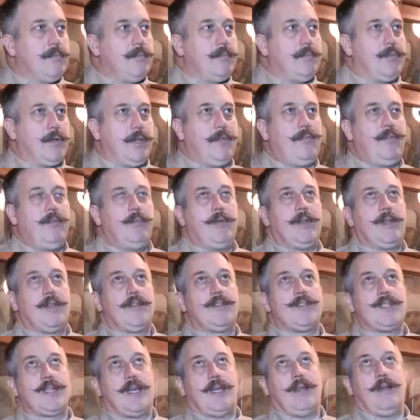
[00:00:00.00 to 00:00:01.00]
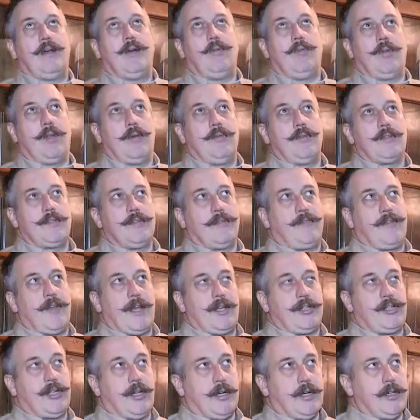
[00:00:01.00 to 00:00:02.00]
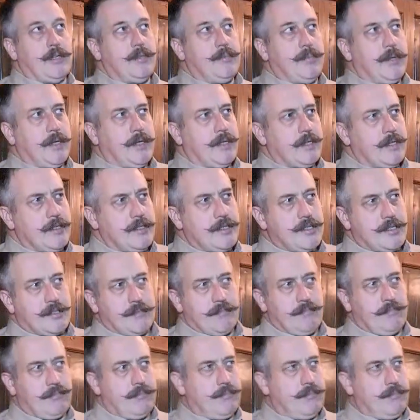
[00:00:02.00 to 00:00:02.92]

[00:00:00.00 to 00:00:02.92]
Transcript: But if you went and say, oh well, I want a Flashhider because